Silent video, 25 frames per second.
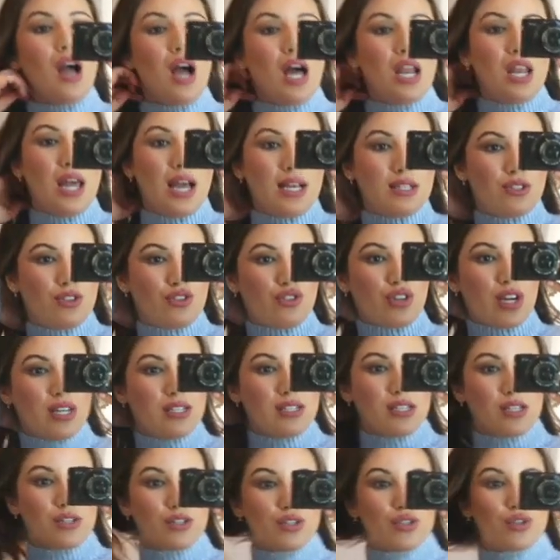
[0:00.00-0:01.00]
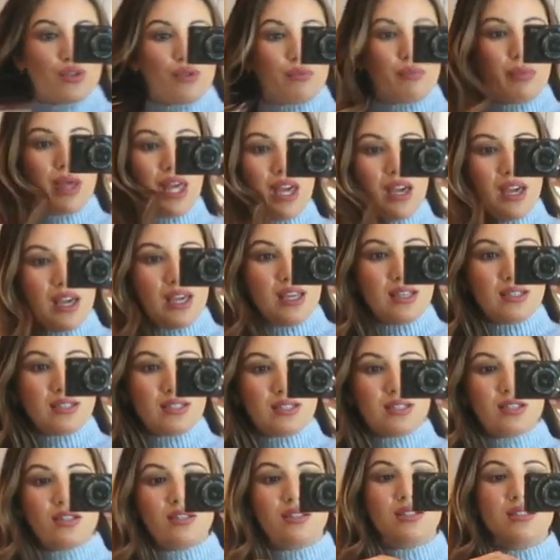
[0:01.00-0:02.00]
color as a transitional
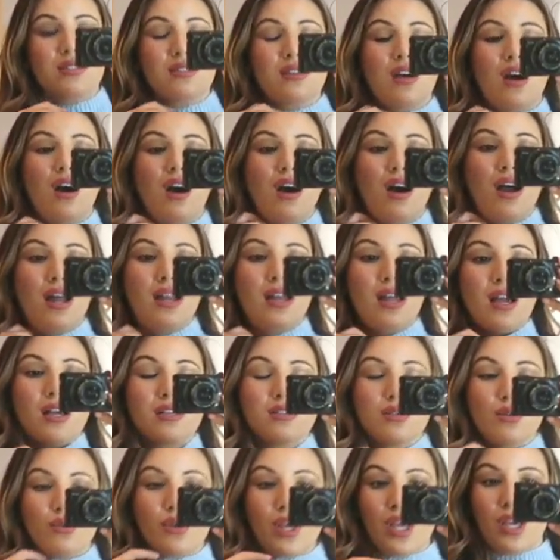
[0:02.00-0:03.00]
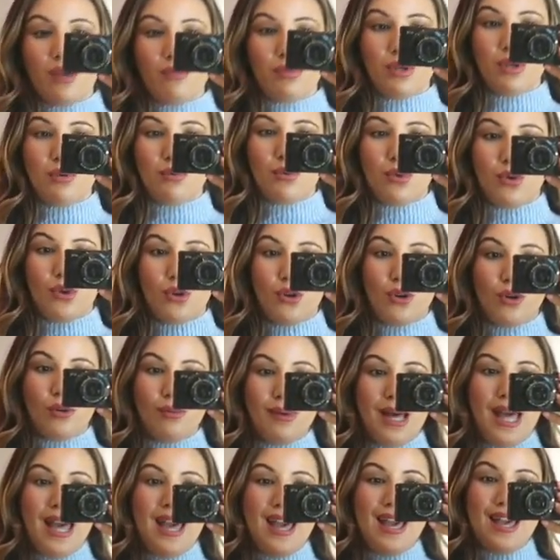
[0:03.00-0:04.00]
piece because it's high neck, so it'll keep you
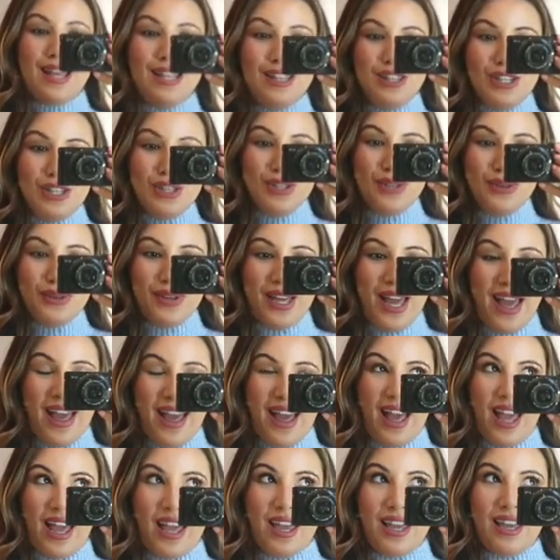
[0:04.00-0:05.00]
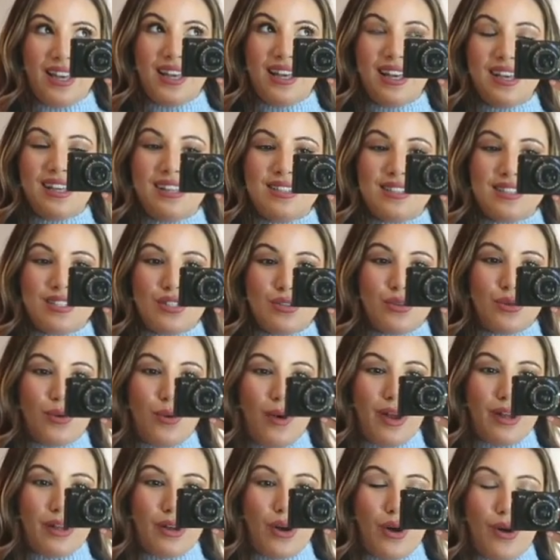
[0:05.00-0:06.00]
warm. In the UK it's still
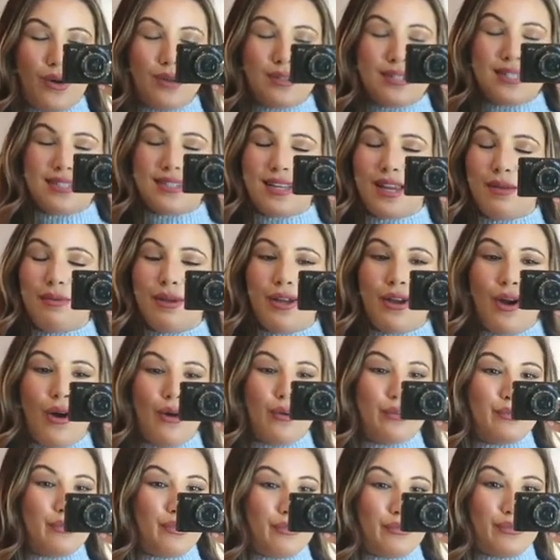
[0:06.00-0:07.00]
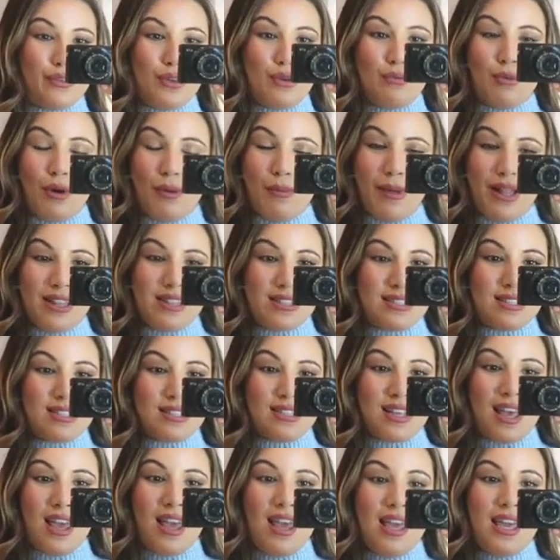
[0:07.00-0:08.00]
quite cold. It's going to be cold for a few more
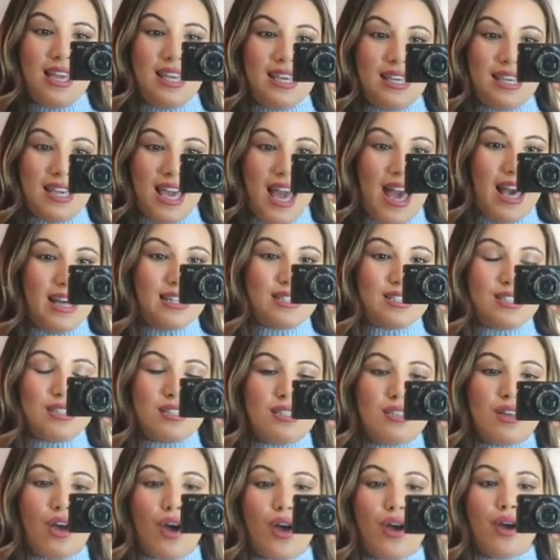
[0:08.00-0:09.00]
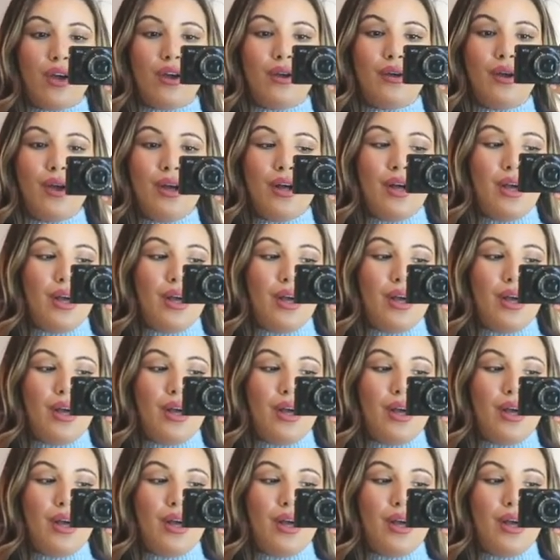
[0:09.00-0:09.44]
months yet, so